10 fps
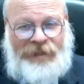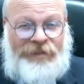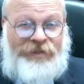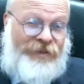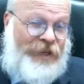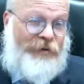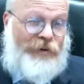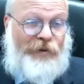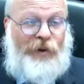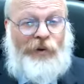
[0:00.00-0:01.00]
That's the
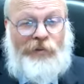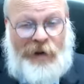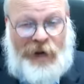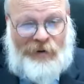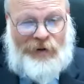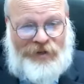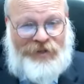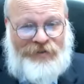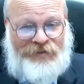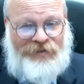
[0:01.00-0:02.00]
secret to a good
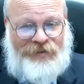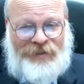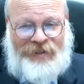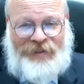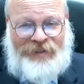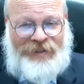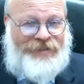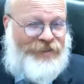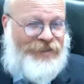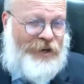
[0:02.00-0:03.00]
marriage.
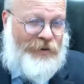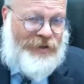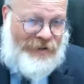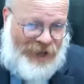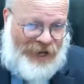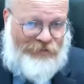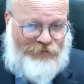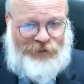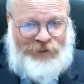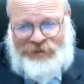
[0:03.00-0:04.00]
That's the secret to
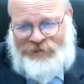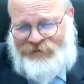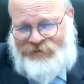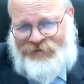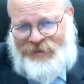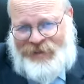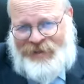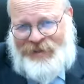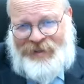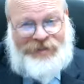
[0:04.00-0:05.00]
life.
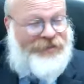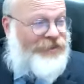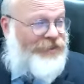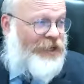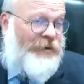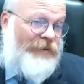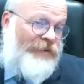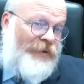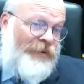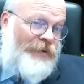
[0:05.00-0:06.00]
That's the secret
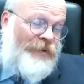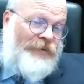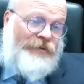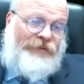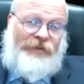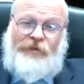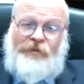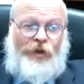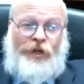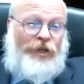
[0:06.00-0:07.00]
to, to
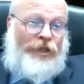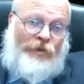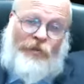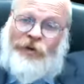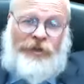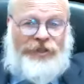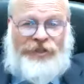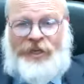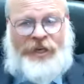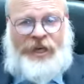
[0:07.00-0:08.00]
looking at the world and
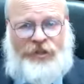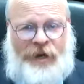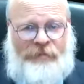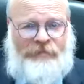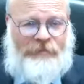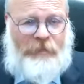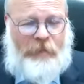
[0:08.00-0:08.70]
seeing Hashem.